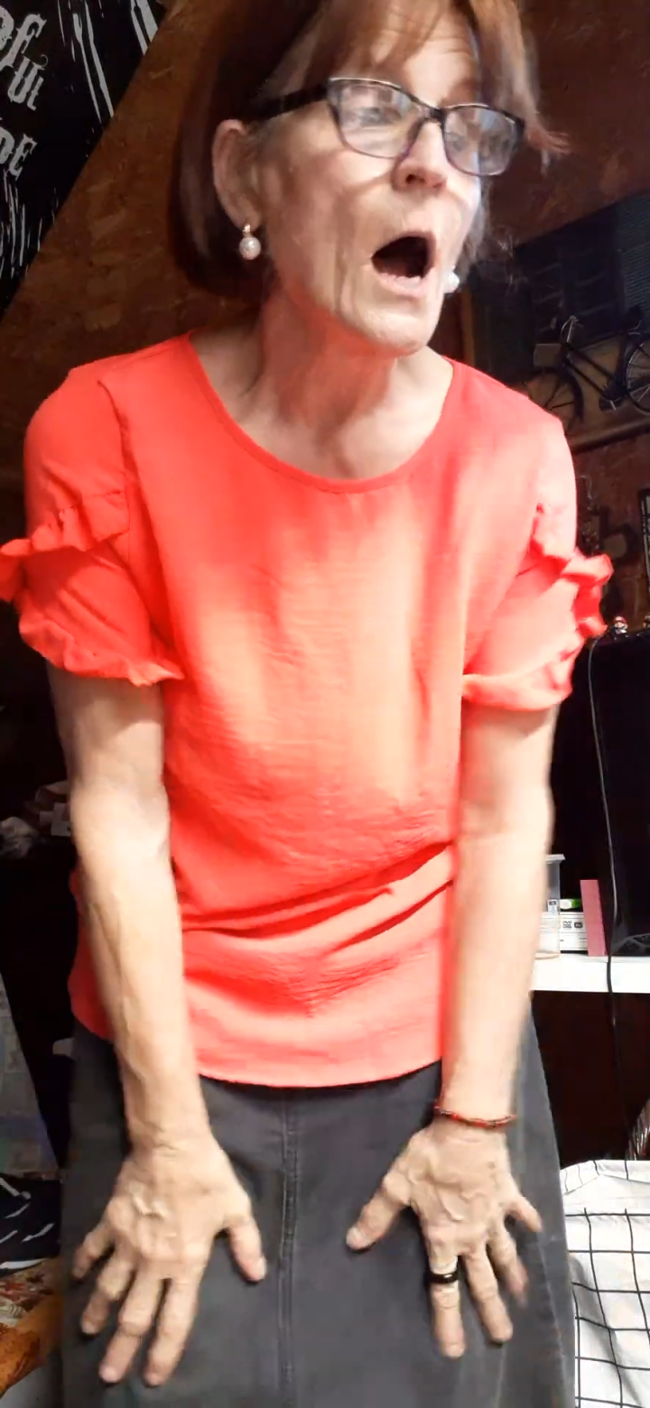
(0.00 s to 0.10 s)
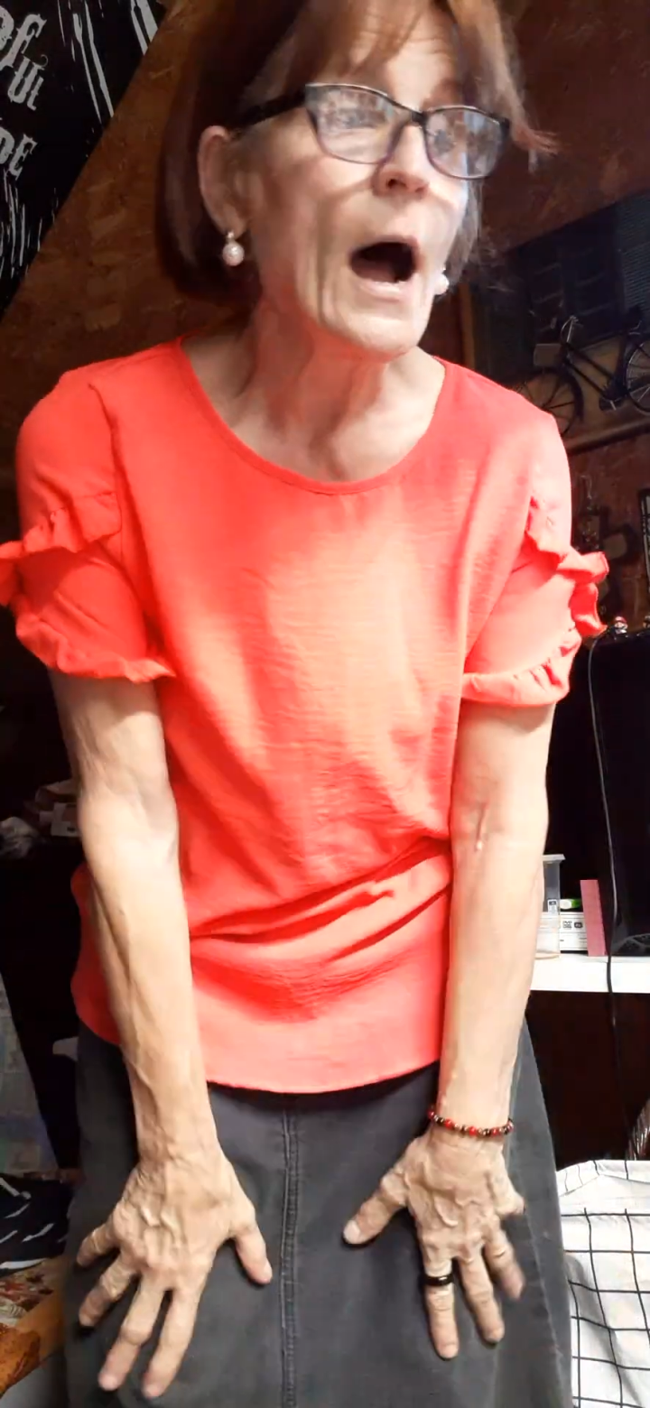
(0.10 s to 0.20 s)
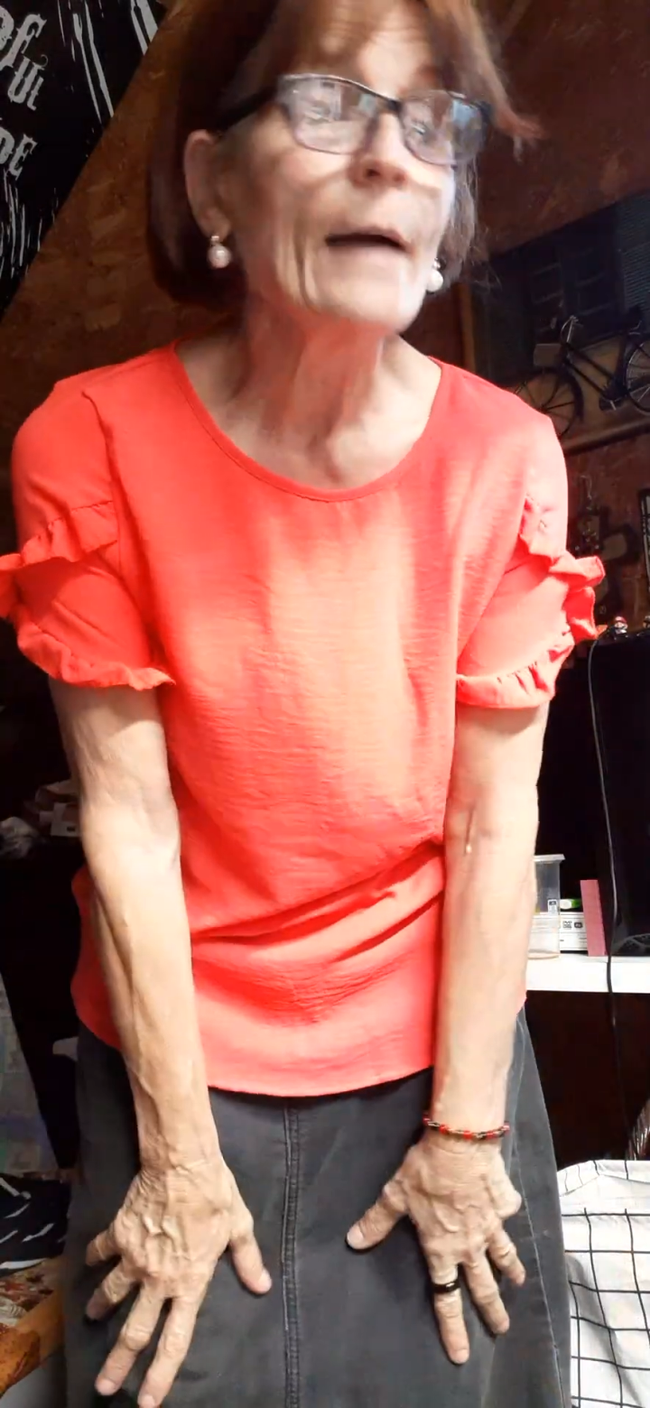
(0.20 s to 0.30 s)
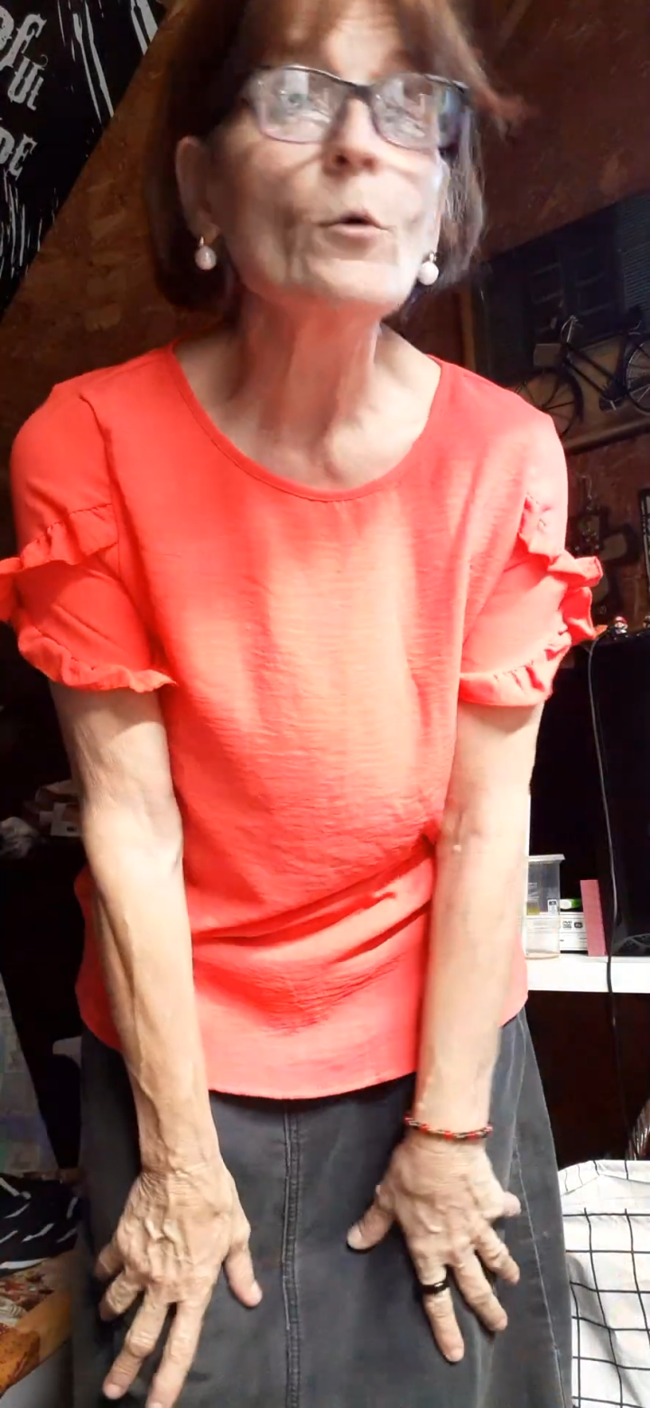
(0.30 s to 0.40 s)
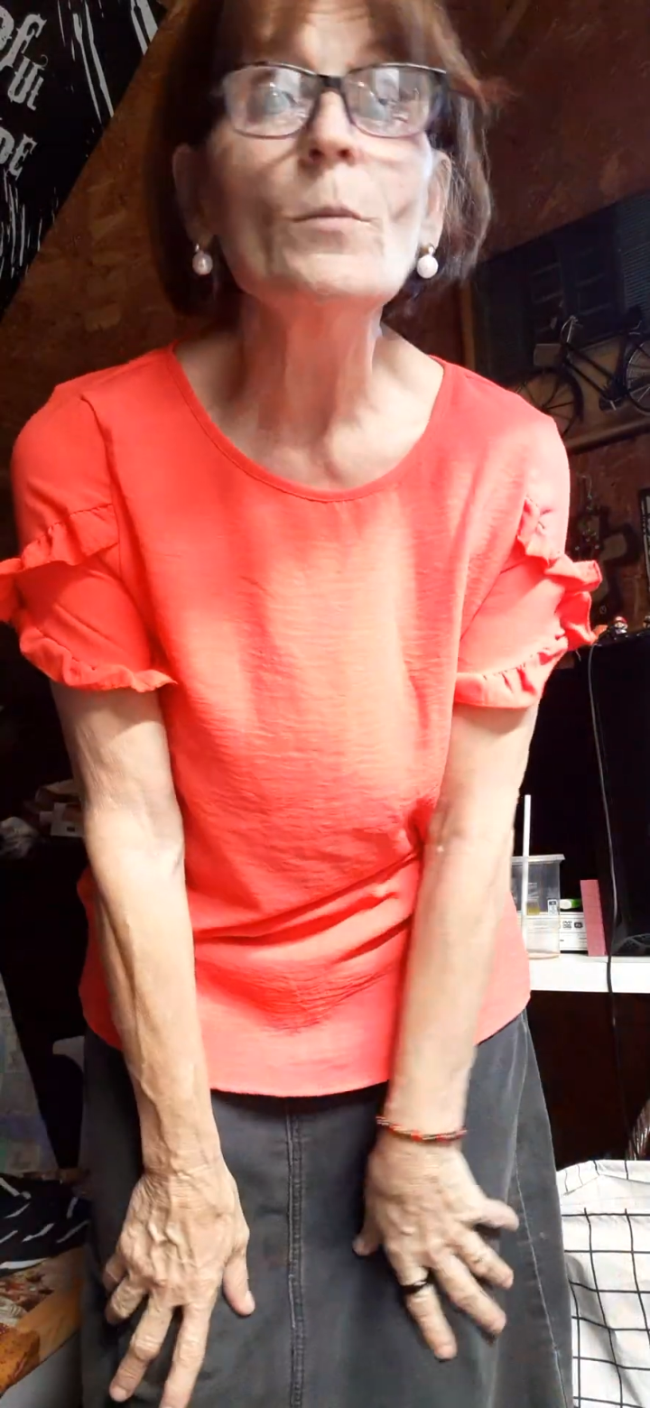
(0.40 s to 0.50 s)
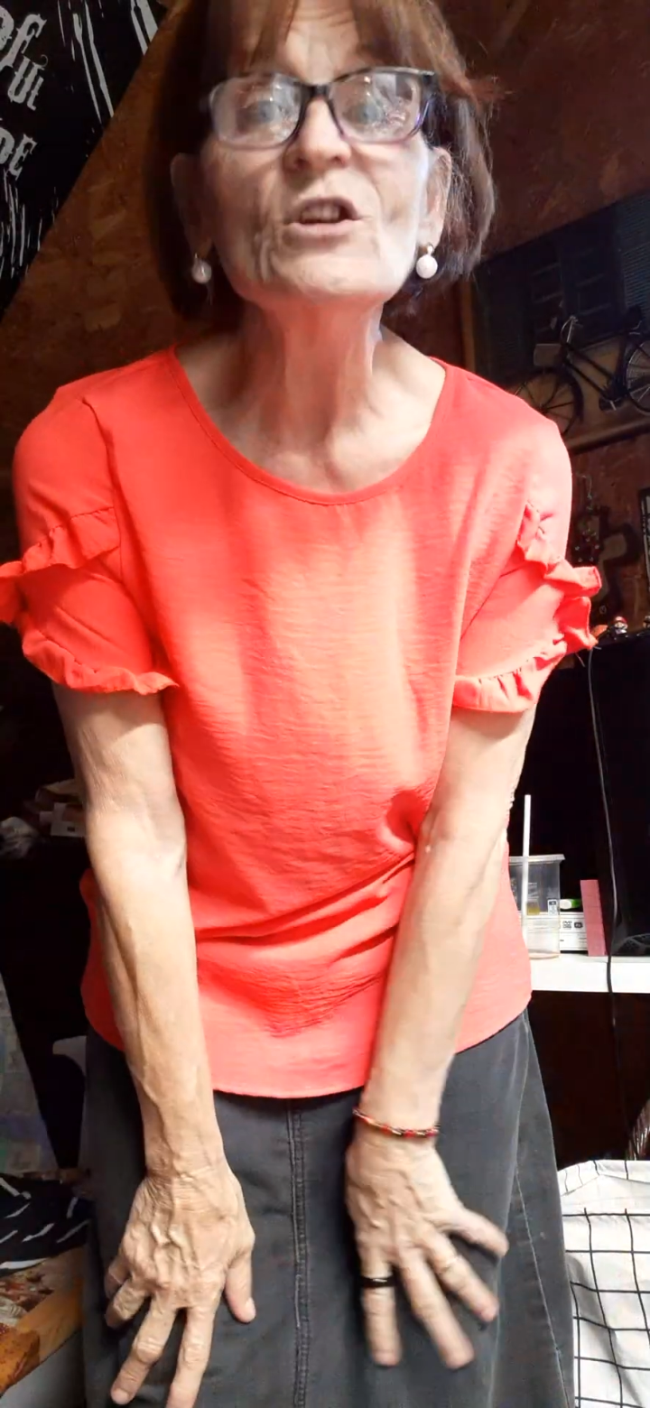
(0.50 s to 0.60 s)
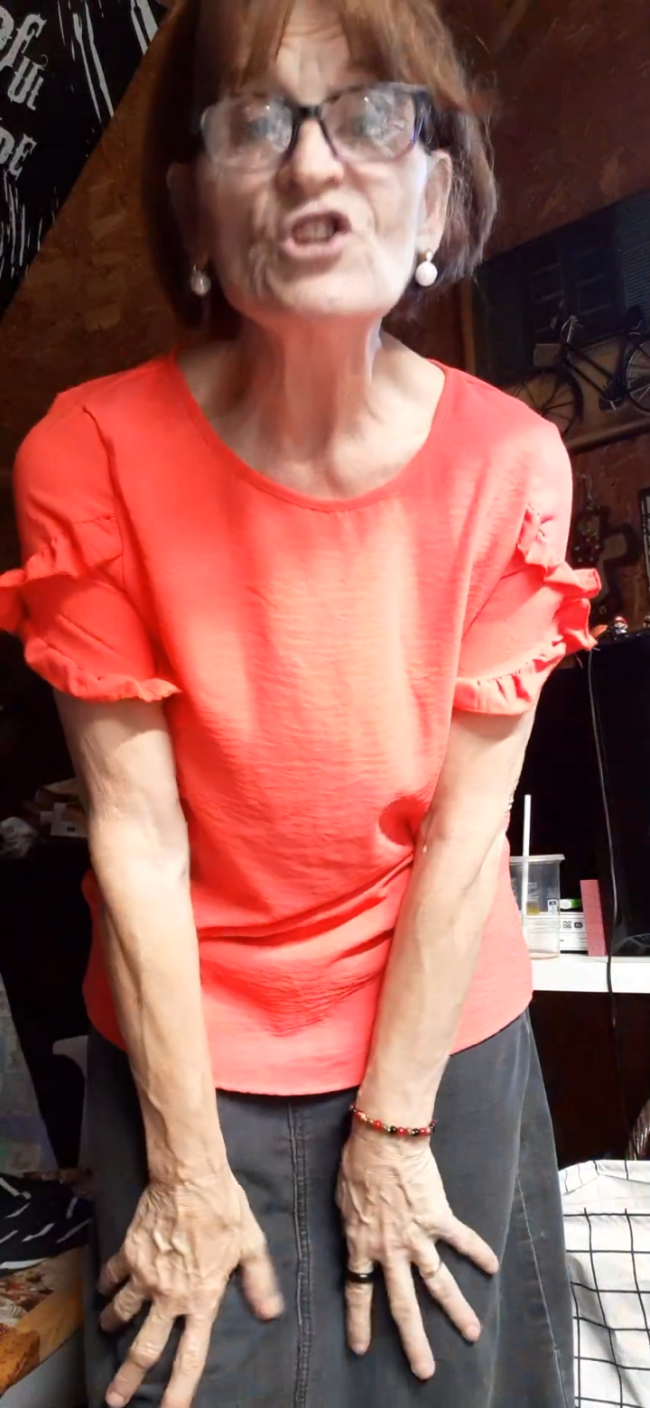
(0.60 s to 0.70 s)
I will be